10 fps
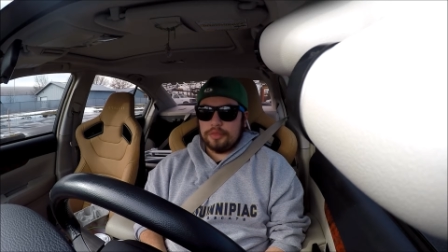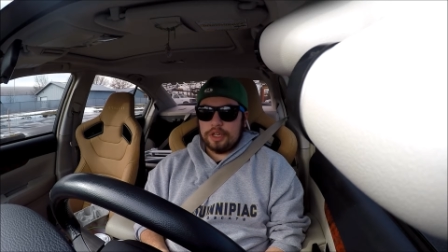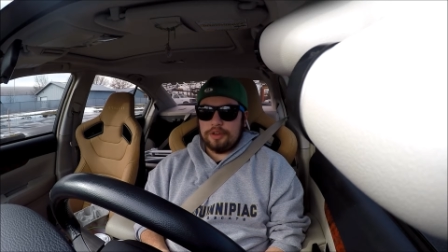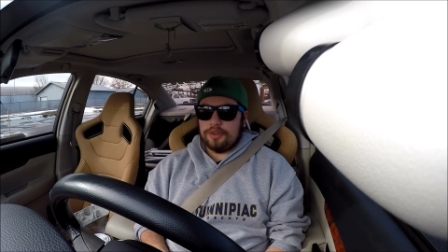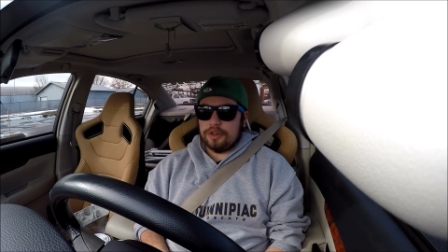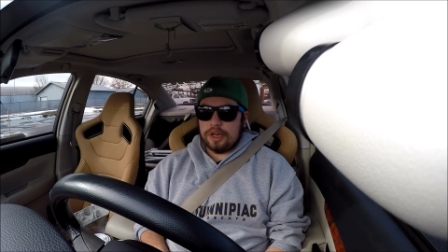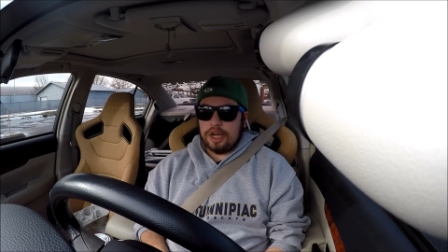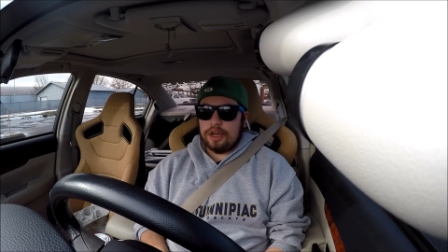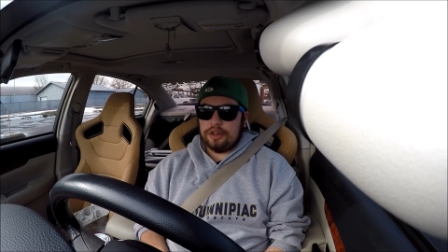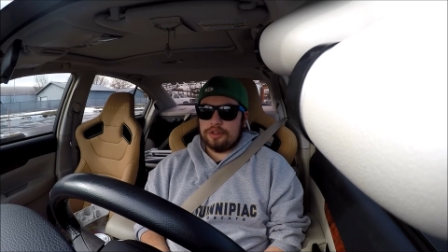If you're
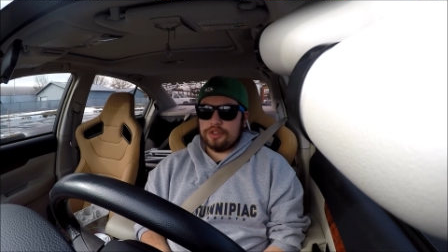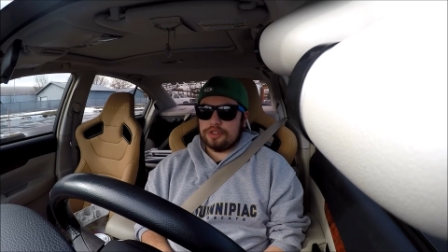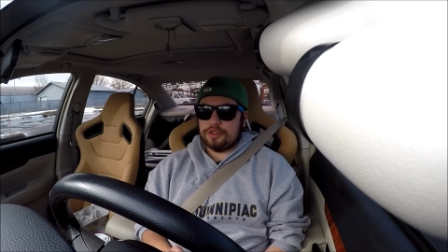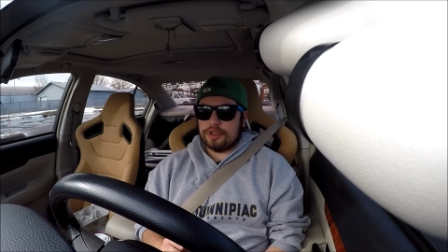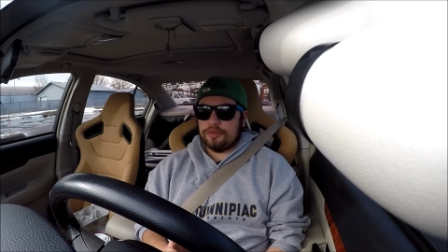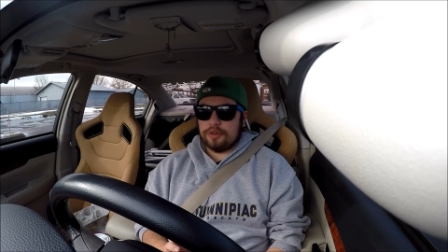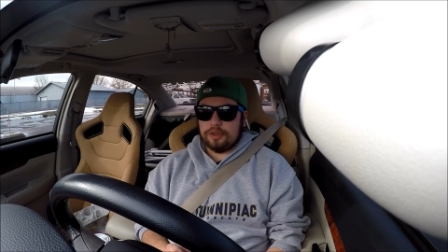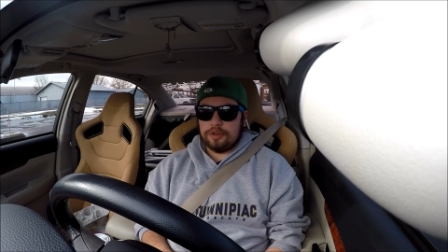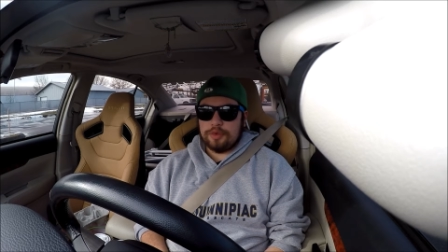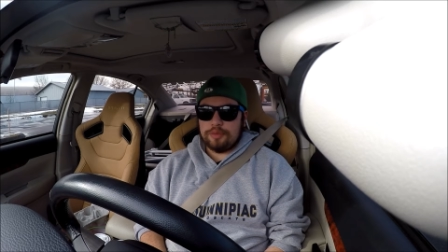not, and you're just looking for a
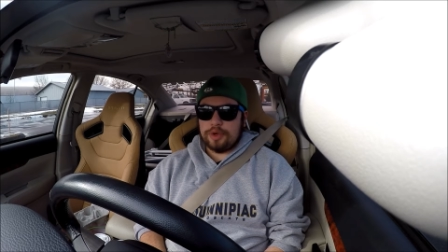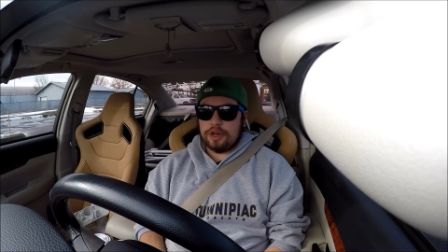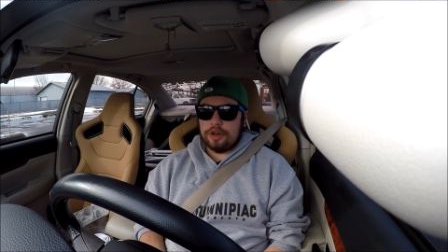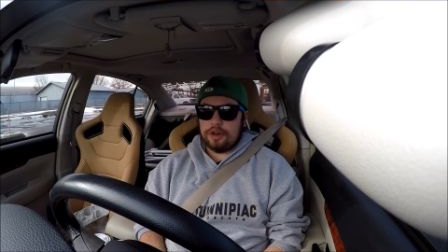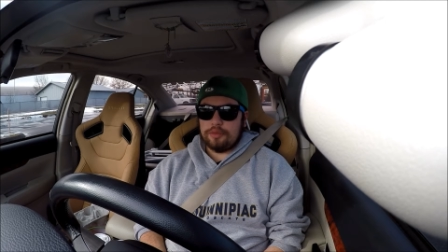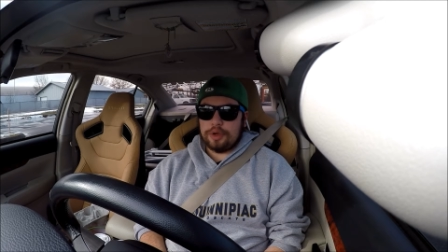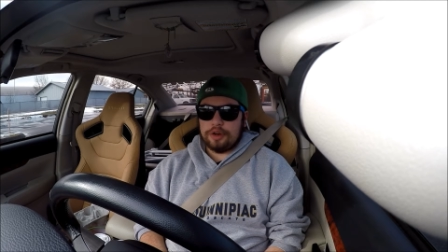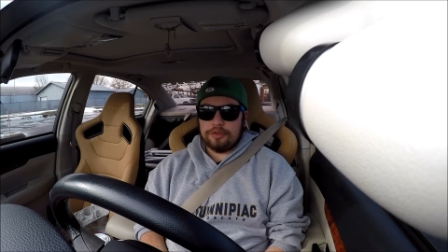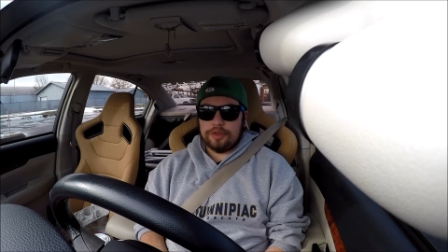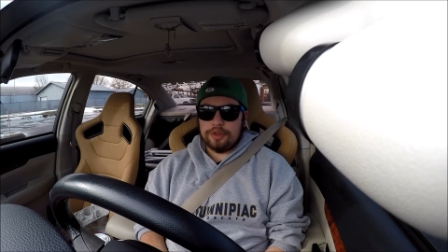little bit better
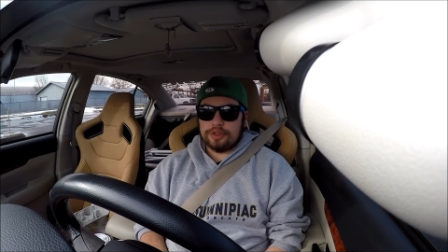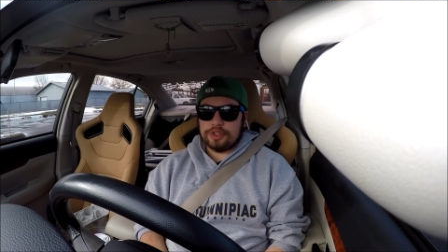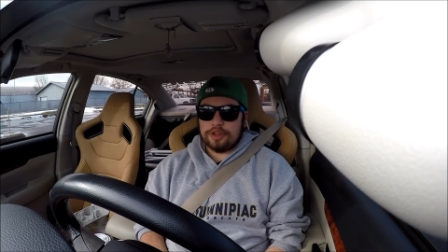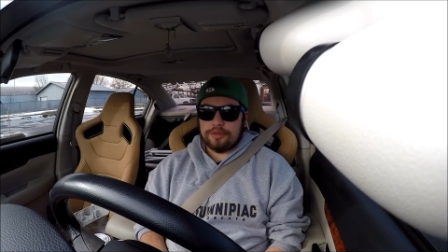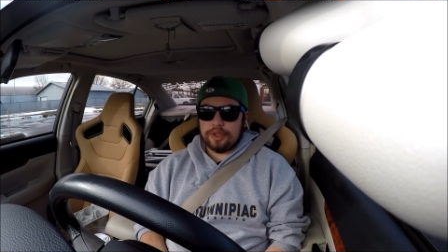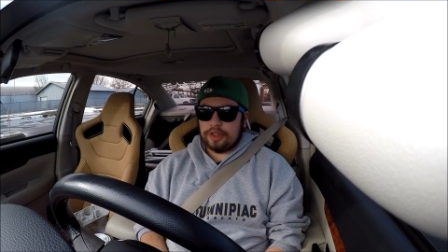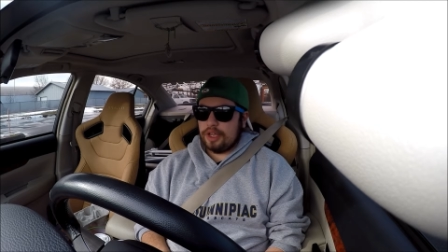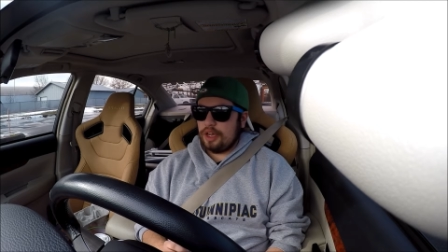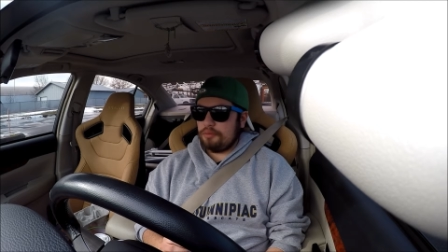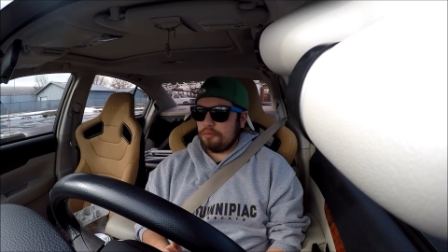pedal feel and stuff like
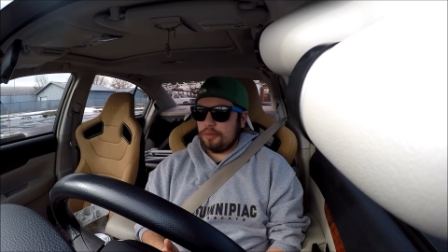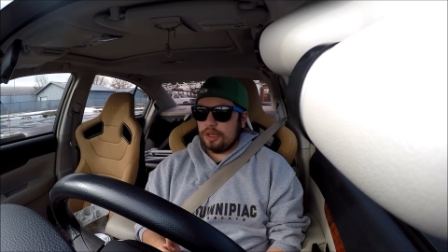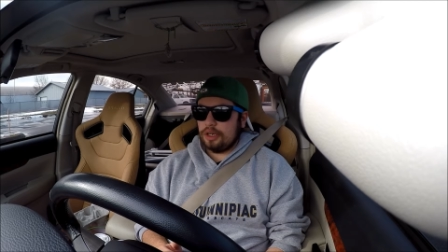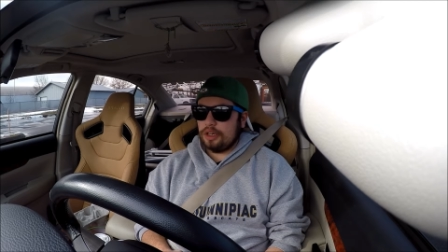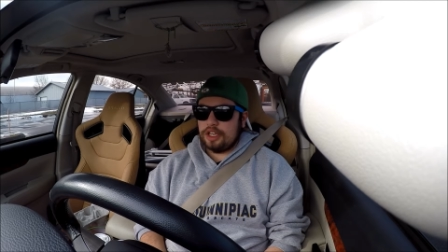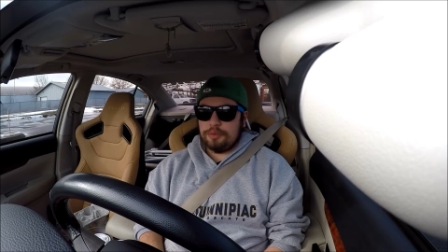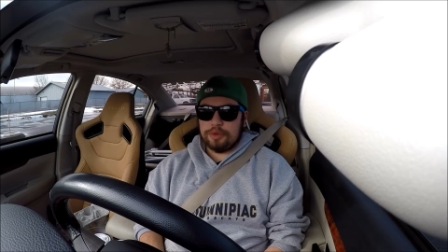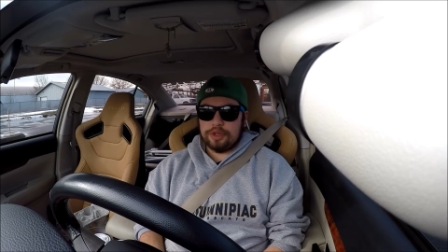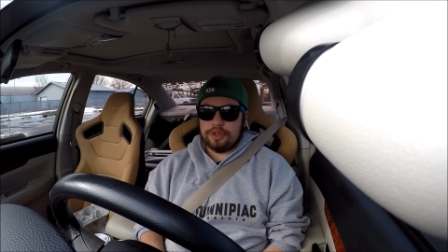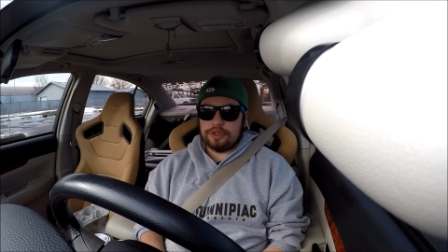that, keep
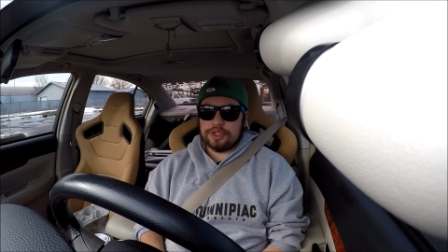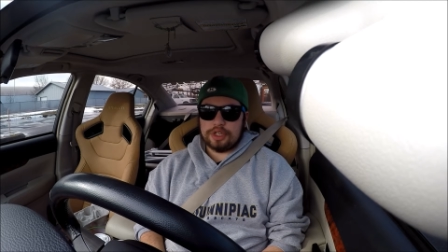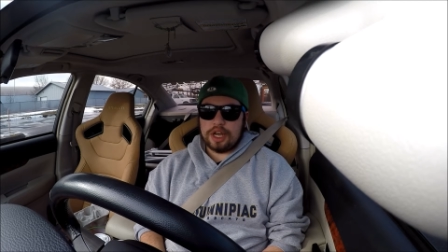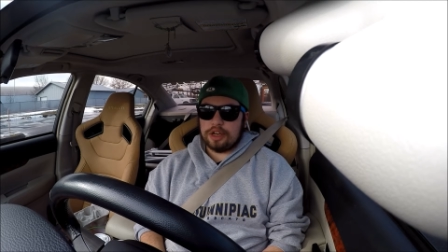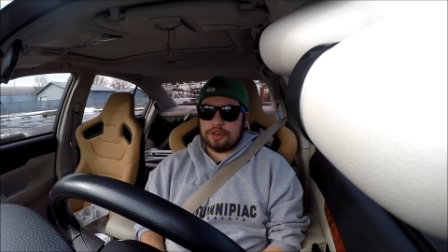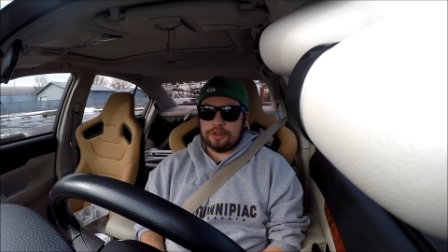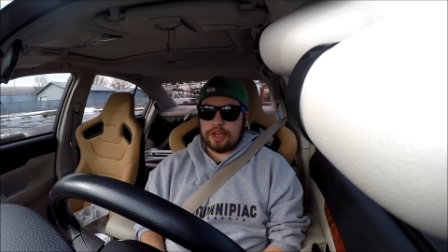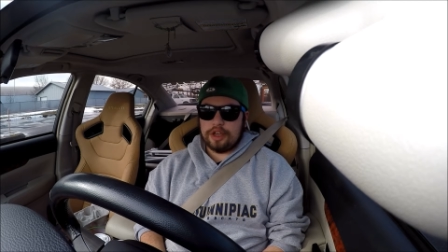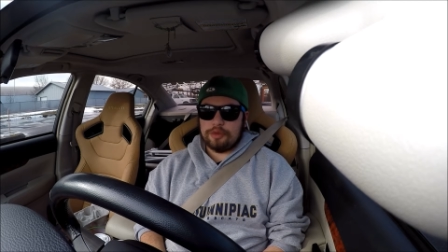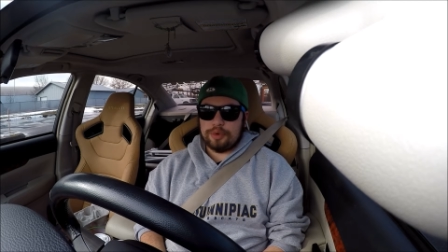your stock
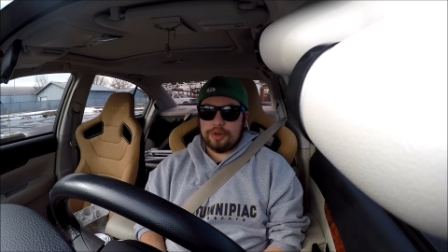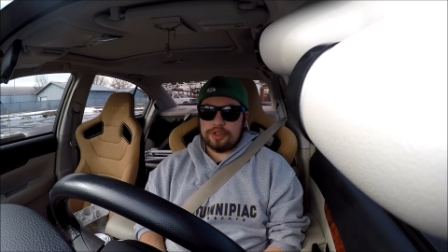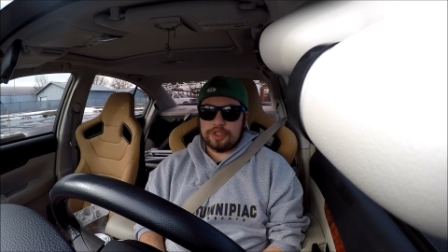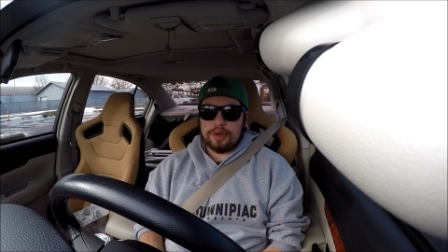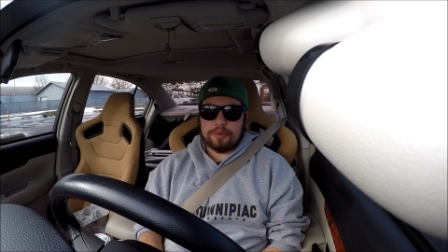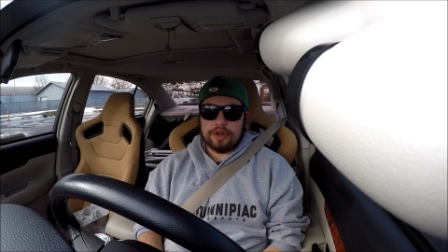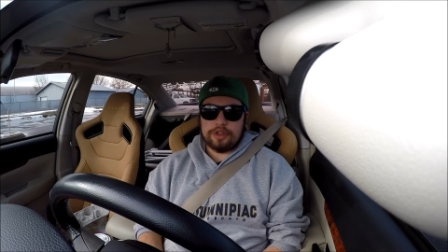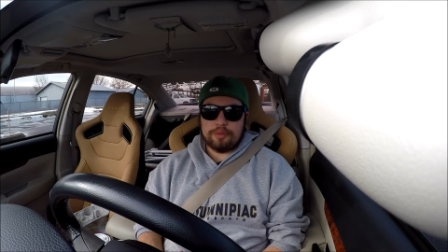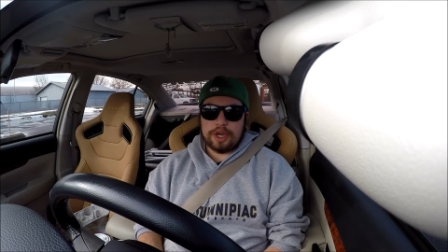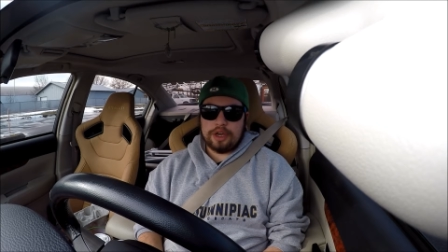calipers, upgrade
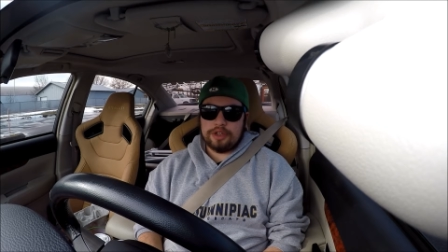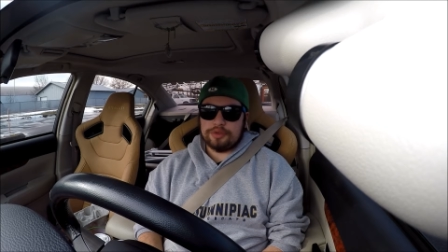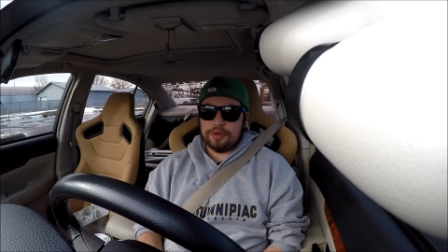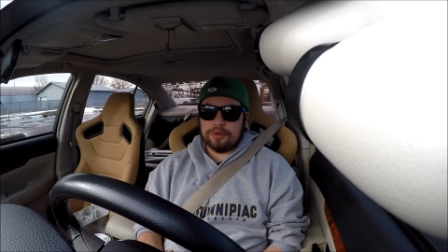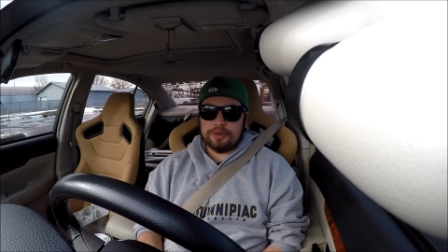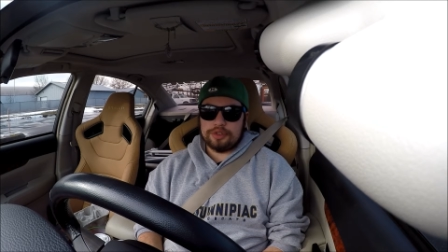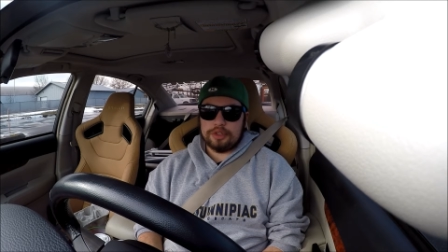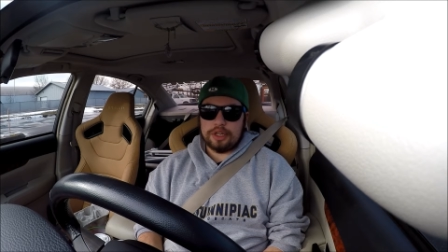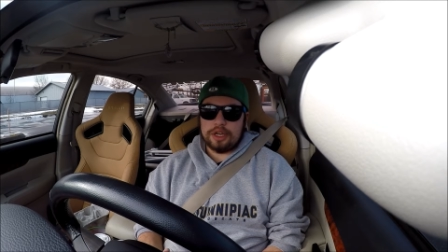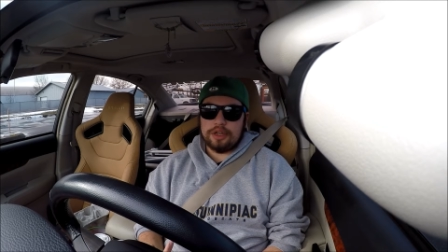the pads, rotors,
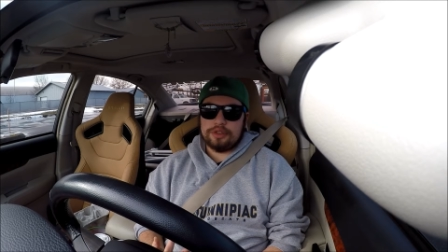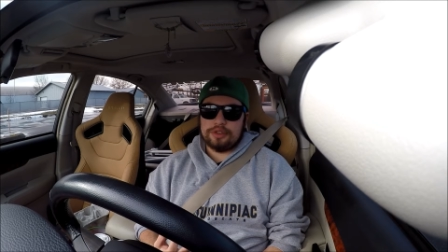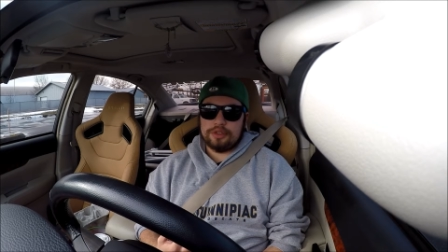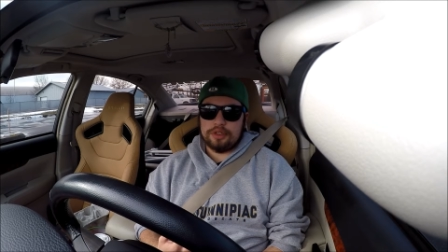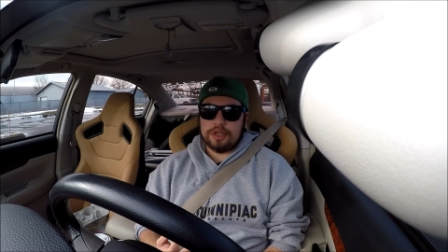and lines,